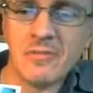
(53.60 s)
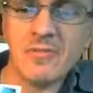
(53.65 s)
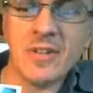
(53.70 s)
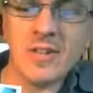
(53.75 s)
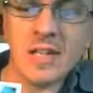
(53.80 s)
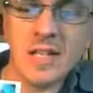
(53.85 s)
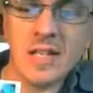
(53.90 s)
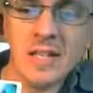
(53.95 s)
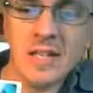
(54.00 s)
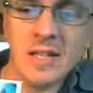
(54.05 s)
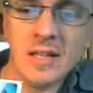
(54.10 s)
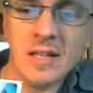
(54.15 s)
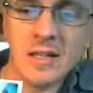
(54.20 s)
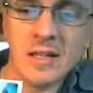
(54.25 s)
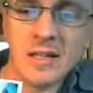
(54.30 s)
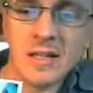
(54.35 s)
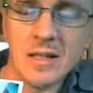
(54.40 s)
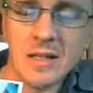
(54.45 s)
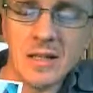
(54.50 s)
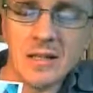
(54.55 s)
funny
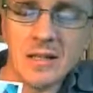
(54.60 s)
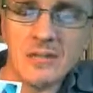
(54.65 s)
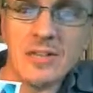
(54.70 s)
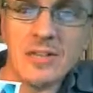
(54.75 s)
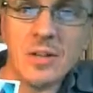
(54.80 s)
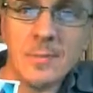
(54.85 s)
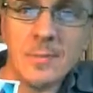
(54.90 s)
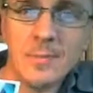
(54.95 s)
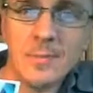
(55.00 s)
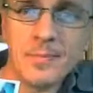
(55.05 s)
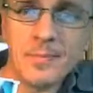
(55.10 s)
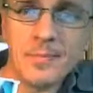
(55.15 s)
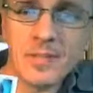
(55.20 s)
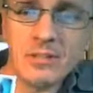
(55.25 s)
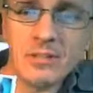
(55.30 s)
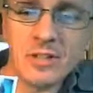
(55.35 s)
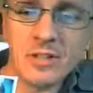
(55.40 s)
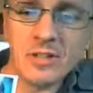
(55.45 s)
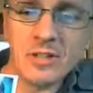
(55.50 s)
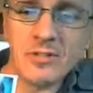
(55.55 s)
film,
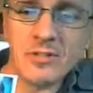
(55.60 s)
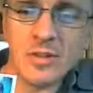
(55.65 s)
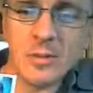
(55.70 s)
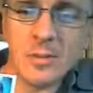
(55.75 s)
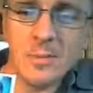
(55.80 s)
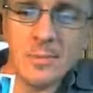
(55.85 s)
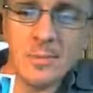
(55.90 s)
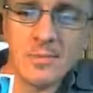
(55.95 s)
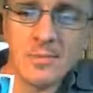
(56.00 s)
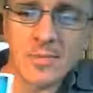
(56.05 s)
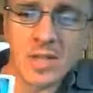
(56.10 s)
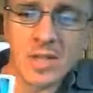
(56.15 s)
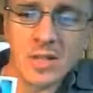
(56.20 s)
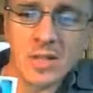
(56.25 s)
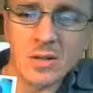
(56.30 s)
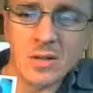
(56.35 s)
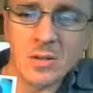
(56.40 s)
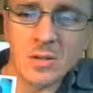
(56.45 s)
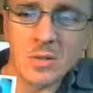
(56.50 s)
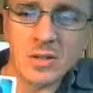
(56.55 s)
French film,
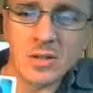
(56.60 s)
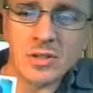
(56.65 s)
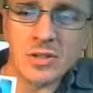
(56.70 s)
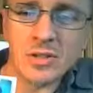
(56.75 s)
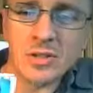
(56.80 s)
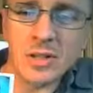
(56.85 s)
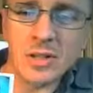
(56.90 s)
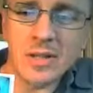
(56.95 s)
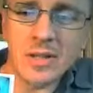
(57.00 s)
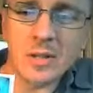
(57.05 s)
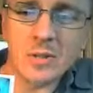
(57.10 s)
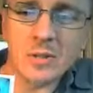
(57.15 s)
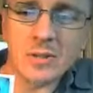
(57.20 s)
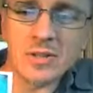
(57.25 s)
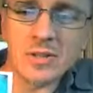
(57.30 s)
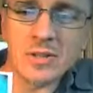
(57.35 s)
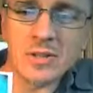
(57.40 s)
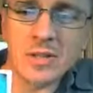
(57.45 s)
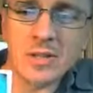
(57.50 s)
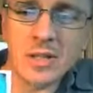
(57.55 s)
which I think
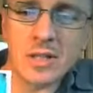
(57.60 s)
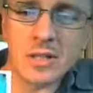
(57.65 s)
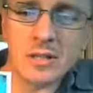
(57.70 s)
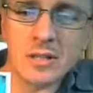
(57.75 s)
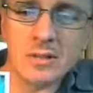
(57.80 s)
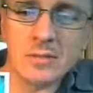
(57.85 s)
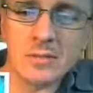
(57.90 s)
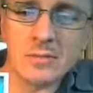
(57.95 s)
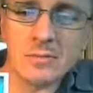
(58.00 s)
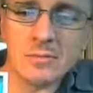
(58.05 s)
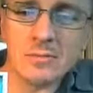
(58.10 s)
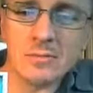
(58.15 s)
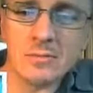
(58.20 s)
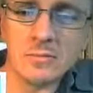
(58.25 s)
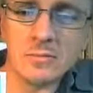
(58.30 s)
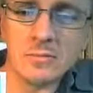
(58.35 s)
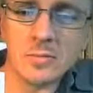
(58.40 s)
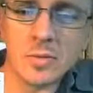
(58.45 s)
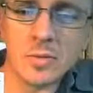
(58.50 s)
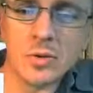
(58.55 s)
was
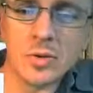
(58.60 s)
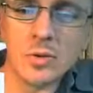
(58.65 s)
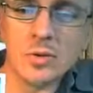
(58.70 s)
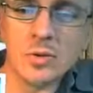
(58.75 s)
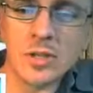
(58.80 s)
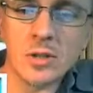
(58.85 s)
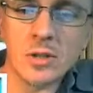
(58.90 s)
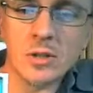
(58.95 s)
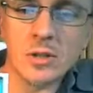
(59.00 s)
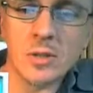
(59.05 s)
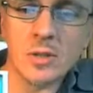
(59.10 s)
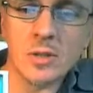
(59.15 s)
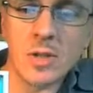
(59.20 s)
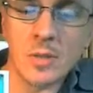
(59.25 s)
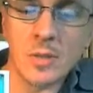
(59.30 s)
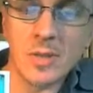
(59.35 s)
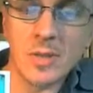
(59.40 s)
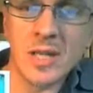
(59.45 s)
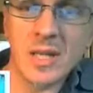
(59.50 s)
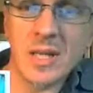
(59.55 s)
also
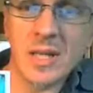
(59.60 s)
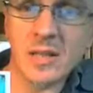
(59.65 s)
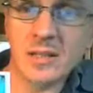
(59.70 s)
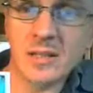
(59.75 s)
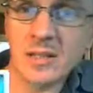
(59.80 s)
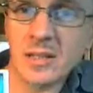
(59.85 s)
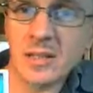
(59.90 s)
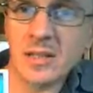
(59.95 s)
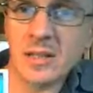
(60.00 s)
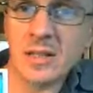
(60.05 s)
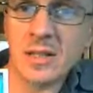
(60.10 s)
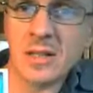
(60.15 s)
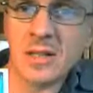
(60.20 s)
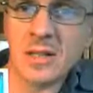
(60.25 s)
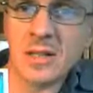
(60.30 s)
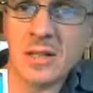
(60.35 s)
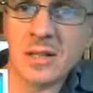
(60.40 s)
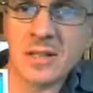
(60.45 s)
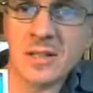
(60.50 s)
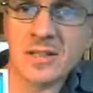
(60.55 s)
a big hit in
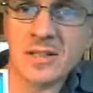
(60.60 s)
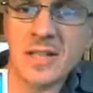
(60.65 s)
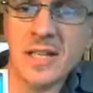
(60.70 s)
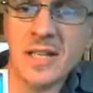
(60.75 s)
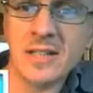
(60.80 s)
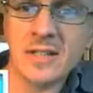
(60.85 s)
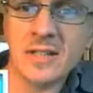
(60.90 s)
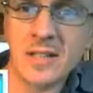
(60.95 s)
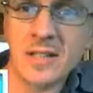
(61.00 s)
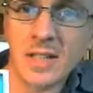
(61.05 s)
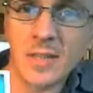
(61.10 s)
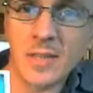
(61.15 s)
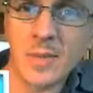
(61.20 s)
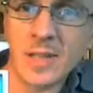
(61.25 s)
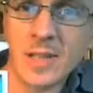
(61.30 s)
the States and other